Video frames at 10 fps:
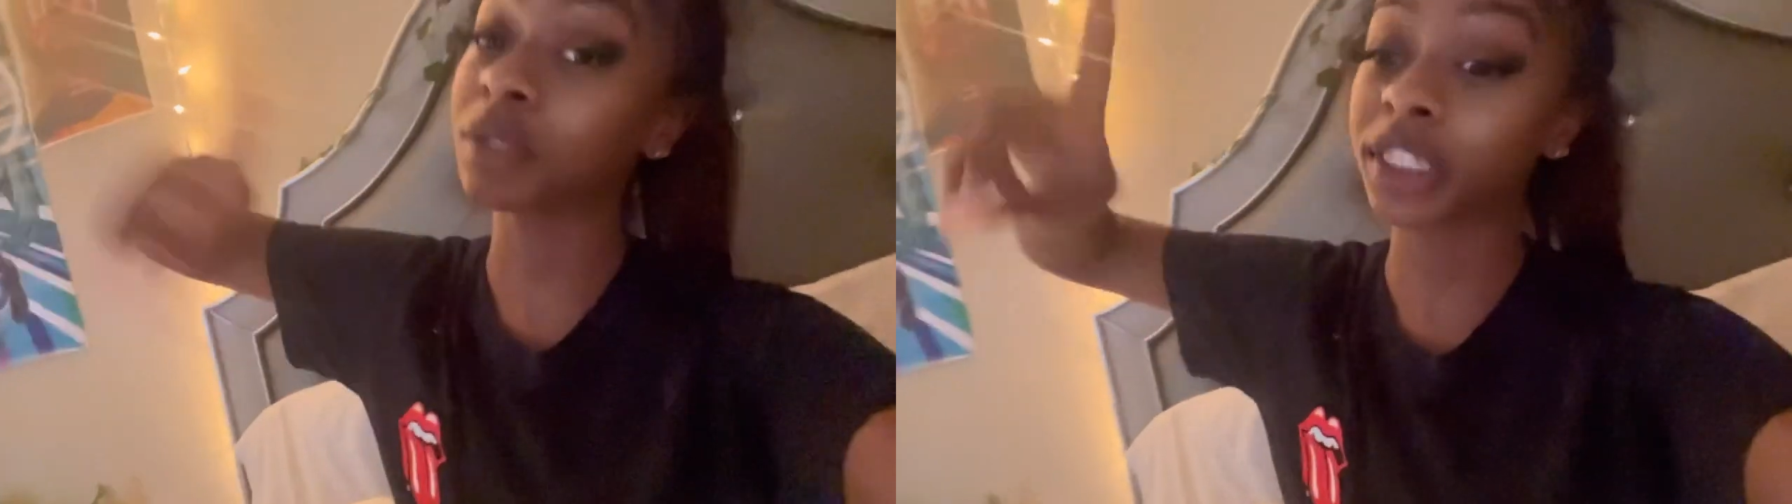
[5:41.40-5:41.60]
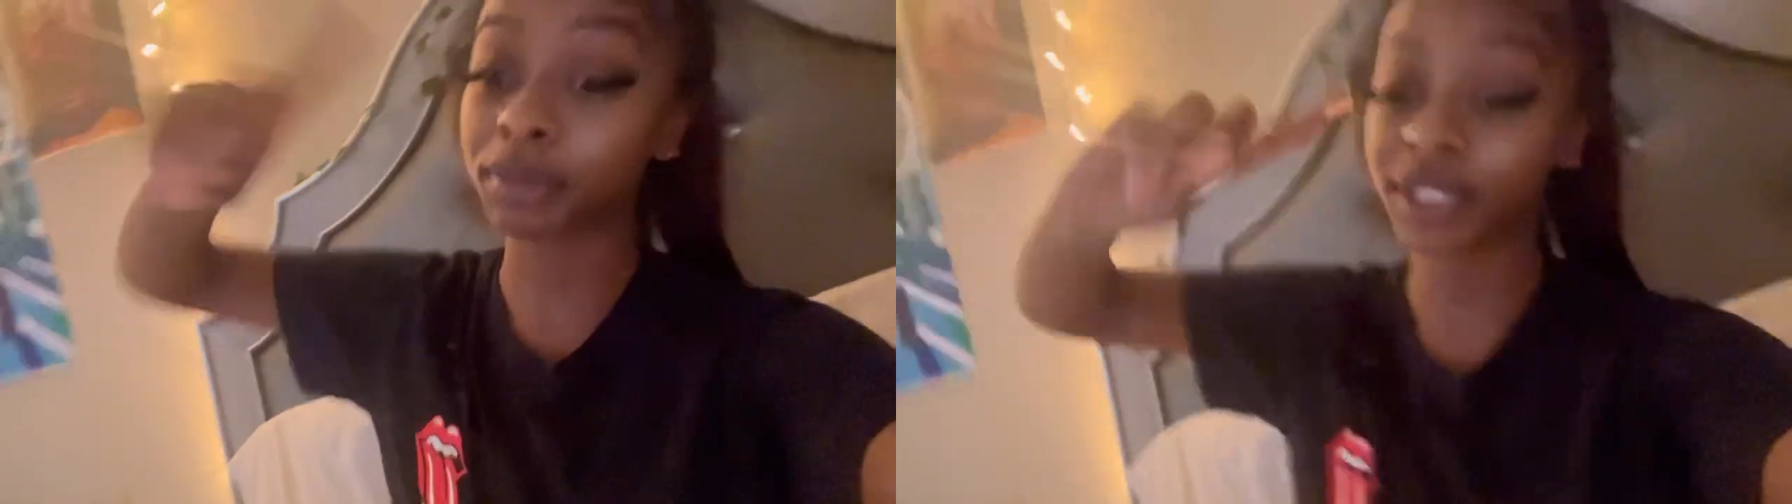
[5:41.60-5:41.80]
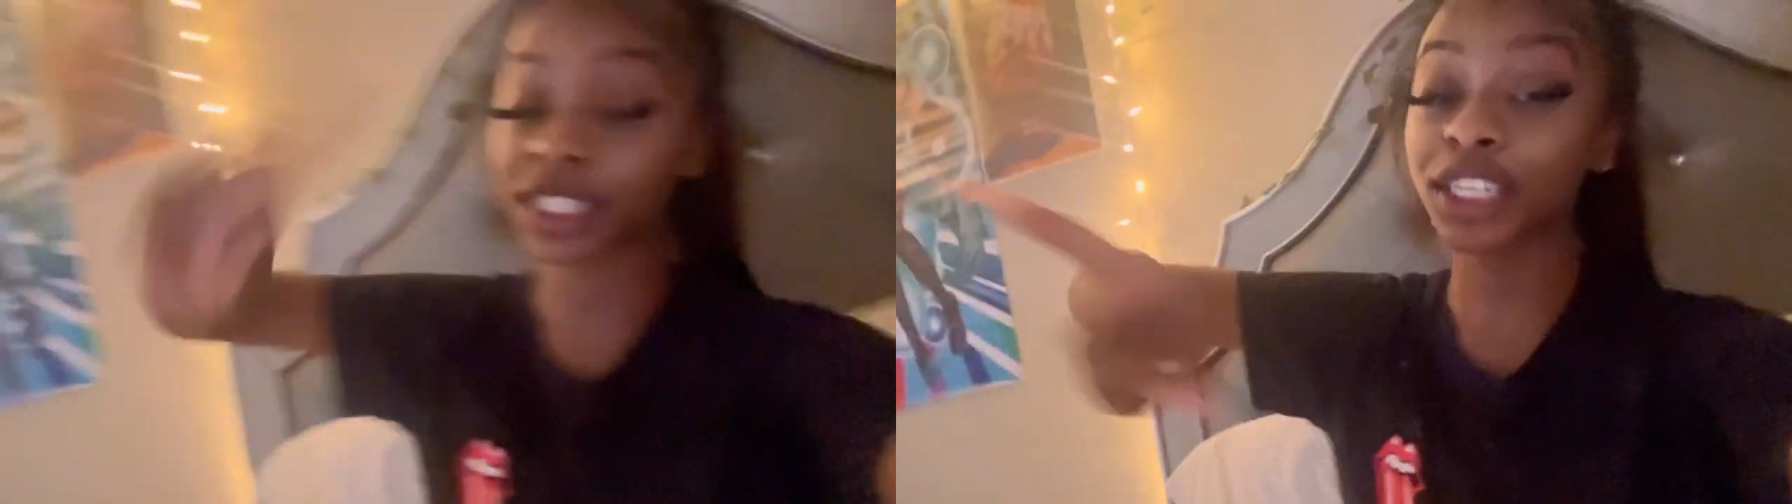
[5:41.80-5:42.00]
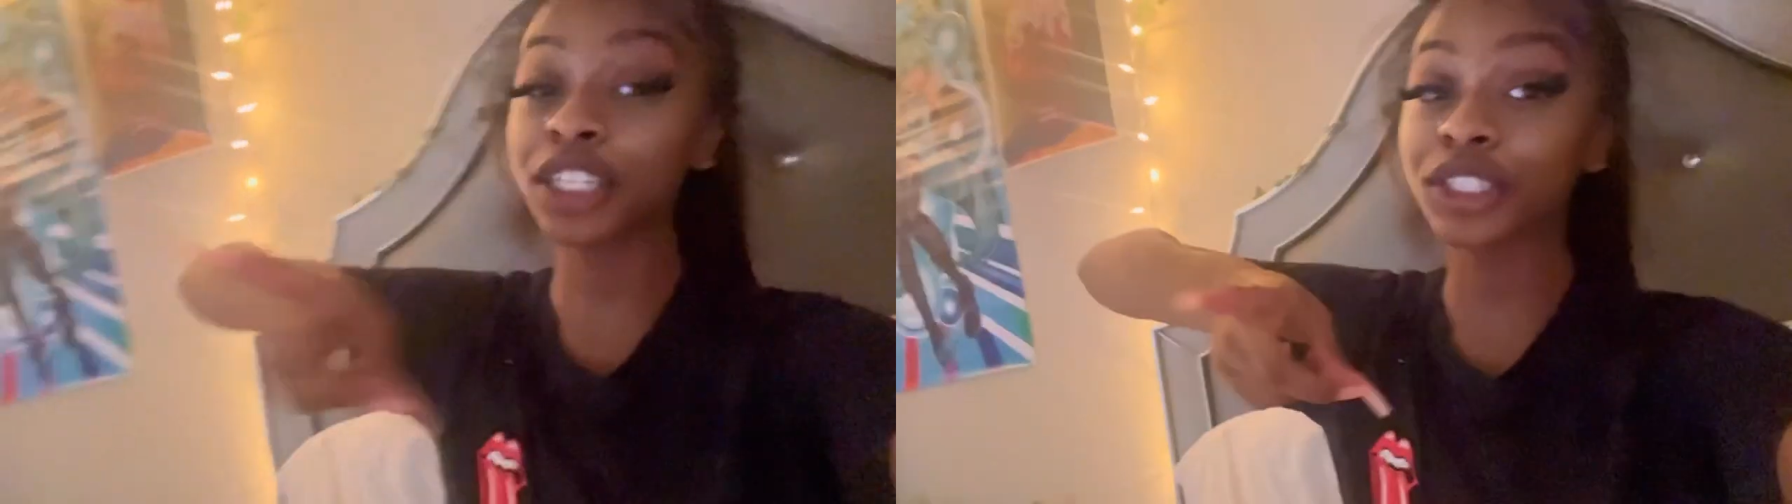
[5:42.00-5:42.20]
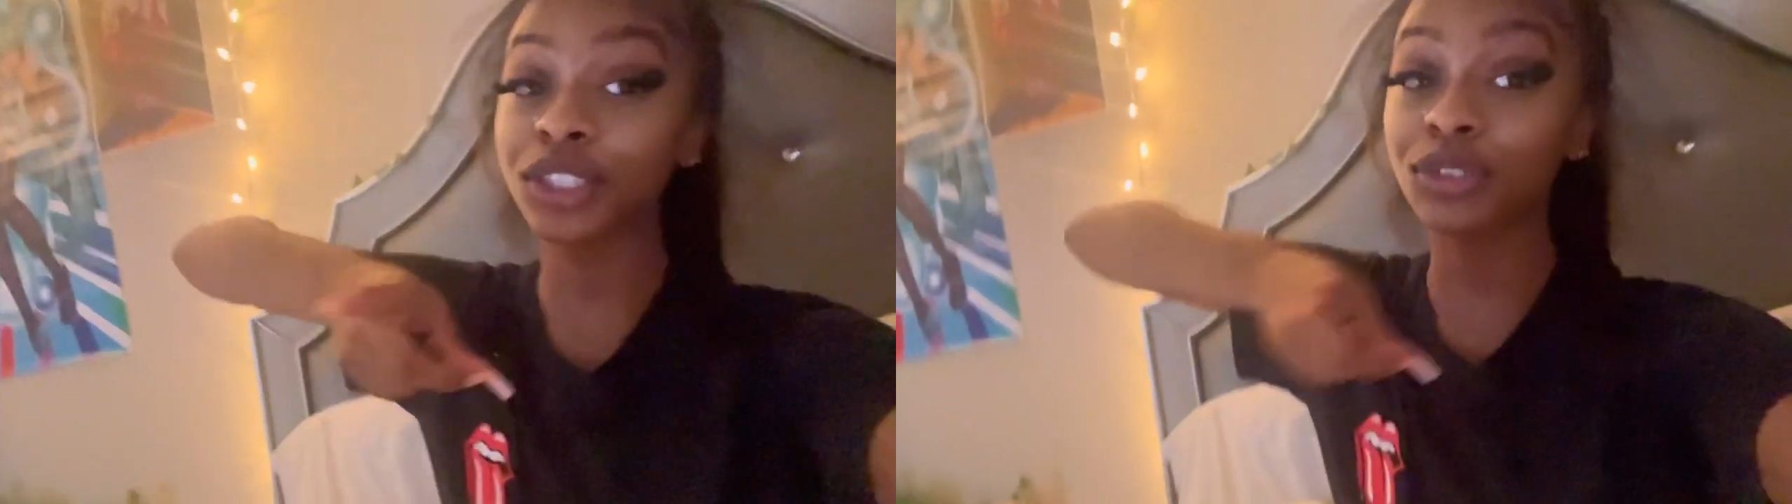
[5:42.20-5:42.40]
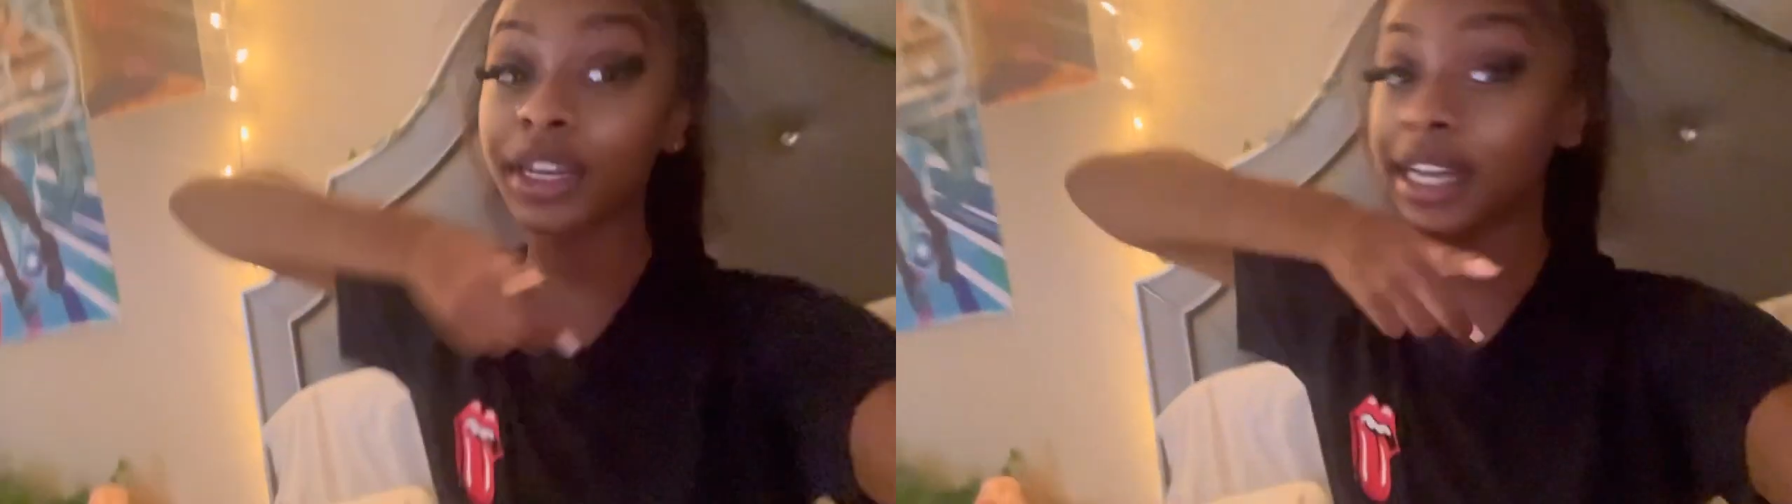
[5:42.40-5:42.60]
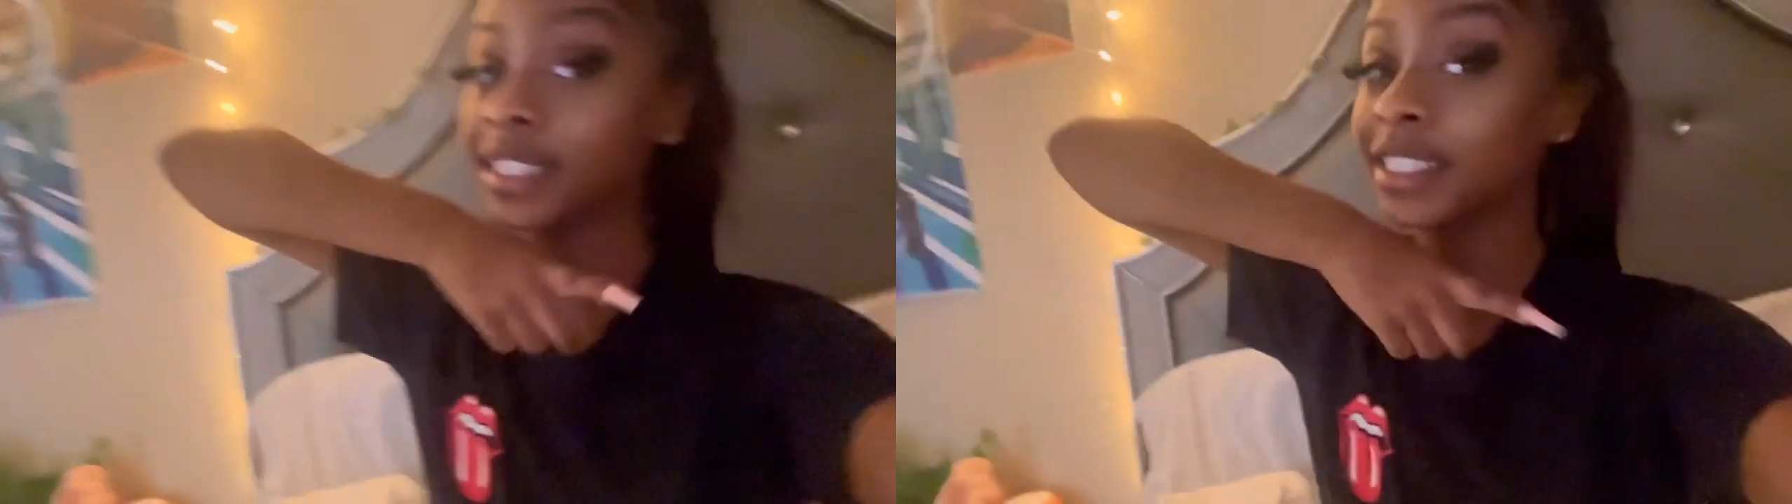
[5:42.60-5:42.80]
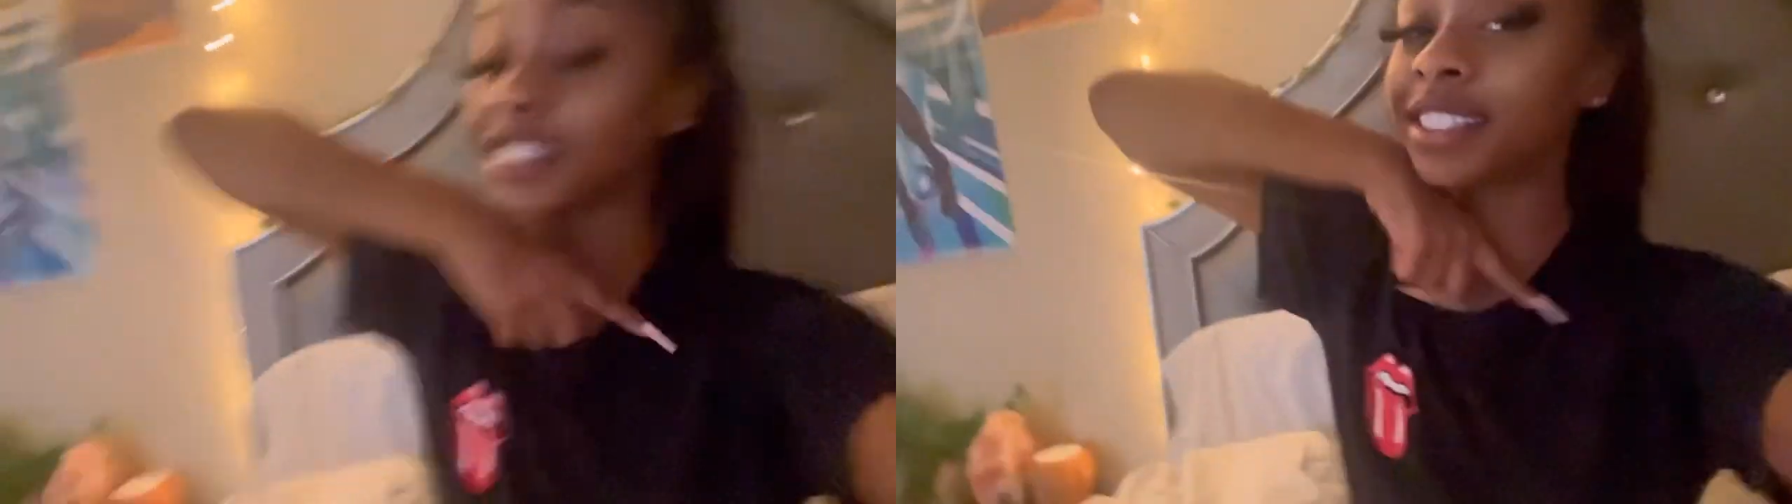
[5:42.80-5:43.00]
clips here so you
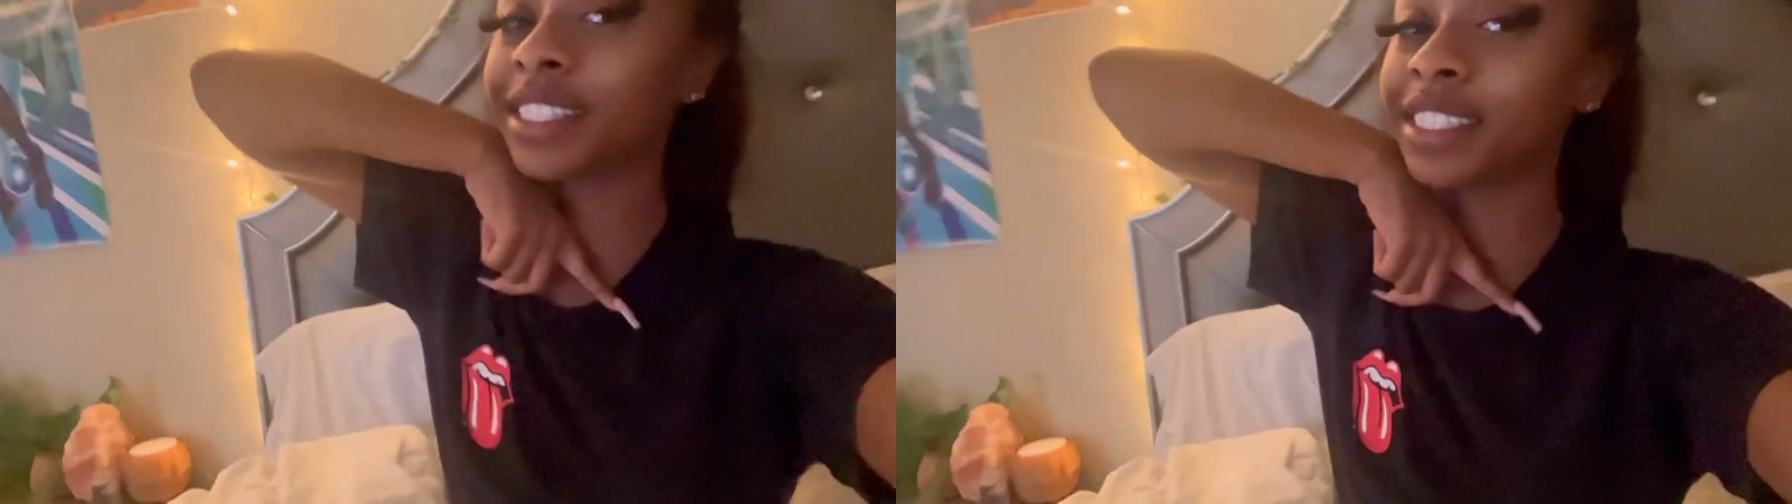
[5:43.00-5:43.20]
guys can